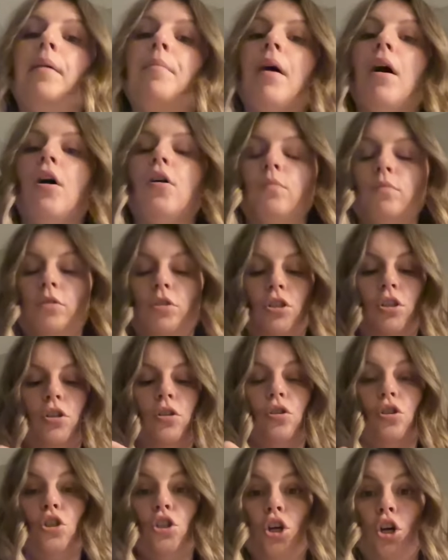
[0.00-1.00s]
home to
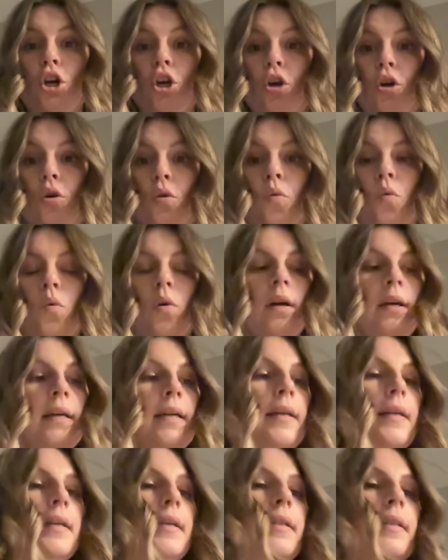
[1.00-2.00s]
2
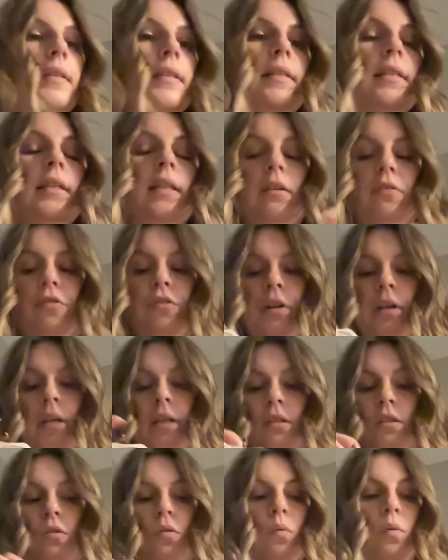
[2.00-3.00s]

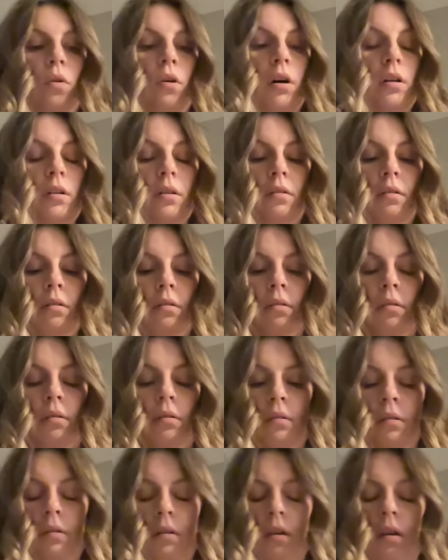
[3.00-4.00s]
deliveries. One
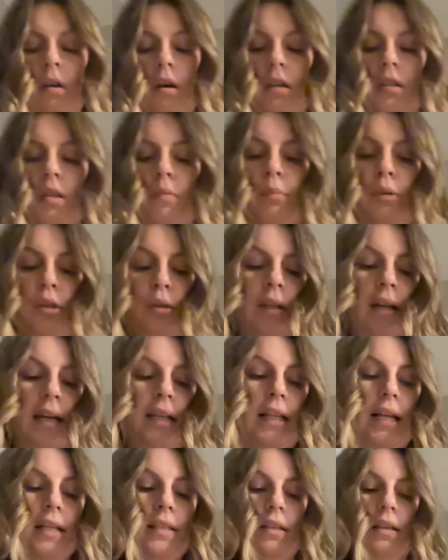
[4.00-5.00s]
are some blue light
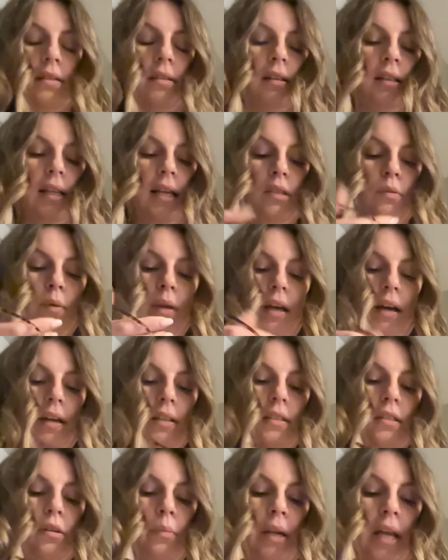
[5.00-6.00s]
glasses. Last week I had
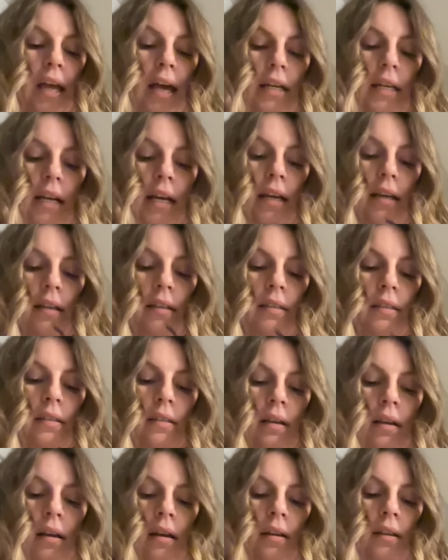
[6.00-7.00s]
so many headaches.
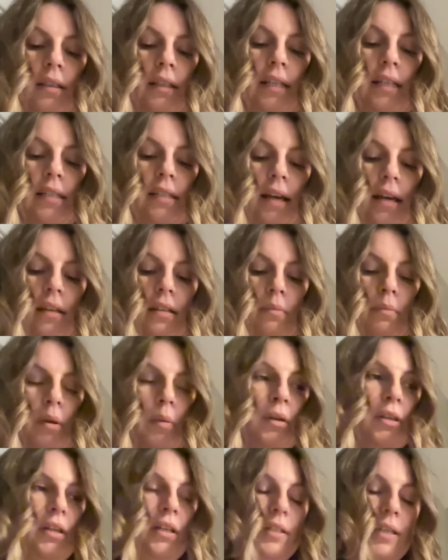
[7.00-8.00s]
Lee said maybe
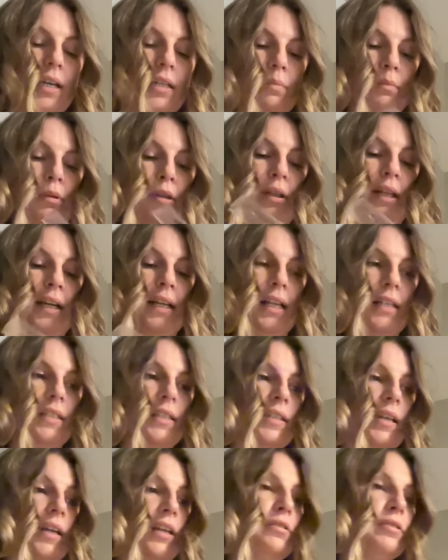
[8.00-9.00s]
you need to get some blue light
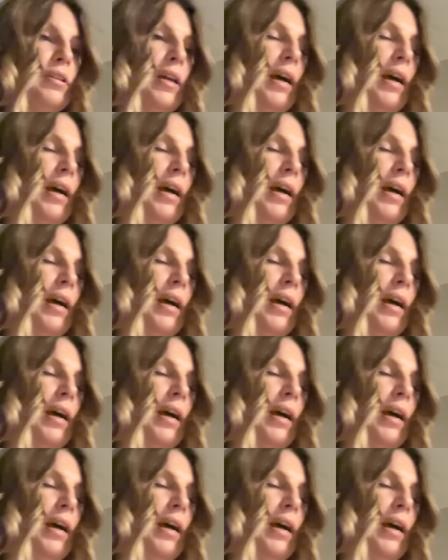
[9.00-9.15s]
glasses. I used to